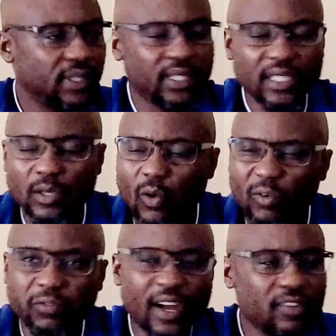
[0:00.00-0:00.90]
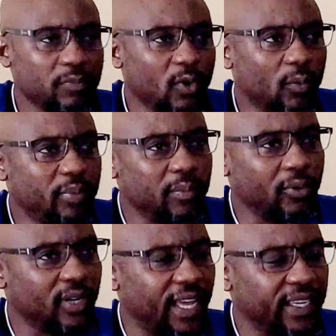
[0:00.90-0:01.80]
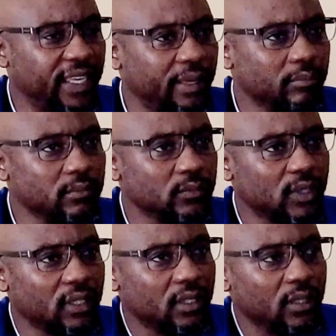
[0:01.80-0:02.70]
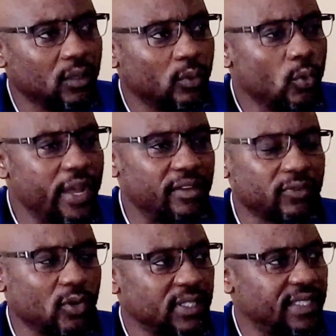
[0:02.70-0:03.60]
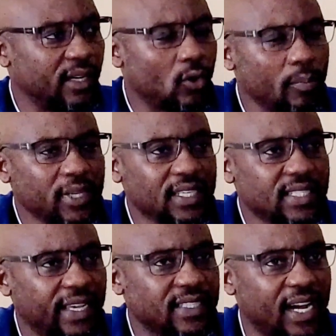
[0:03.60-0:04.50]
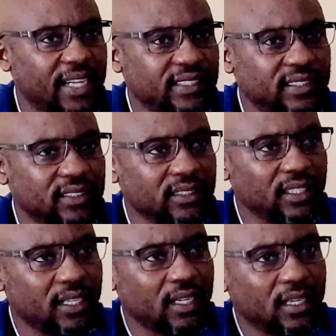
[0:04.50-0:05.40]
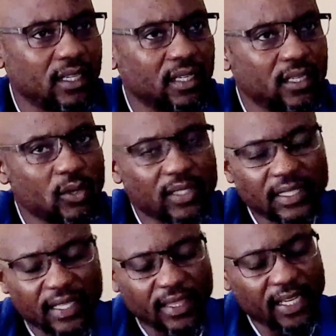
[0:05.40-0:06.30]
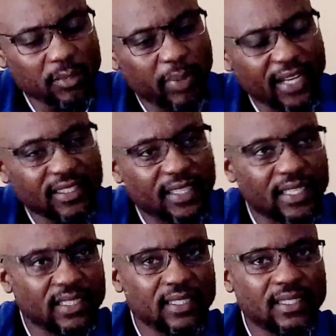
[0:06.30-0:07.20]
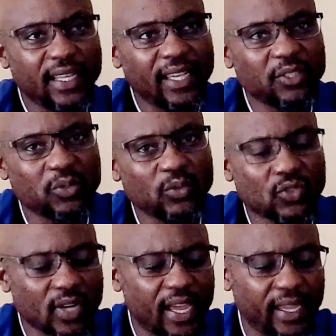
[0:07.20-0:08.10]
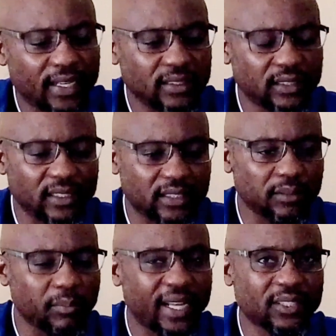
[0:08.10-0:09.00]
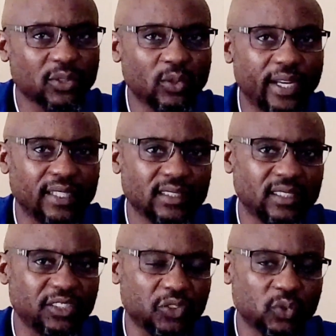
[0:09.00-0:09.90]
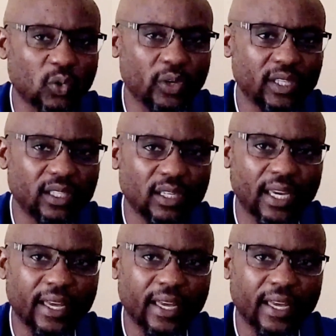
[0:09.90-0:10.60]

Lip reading: 3 or 5 more people like him who have got the community at heart, not the third party that is there to try and dismantle and destroy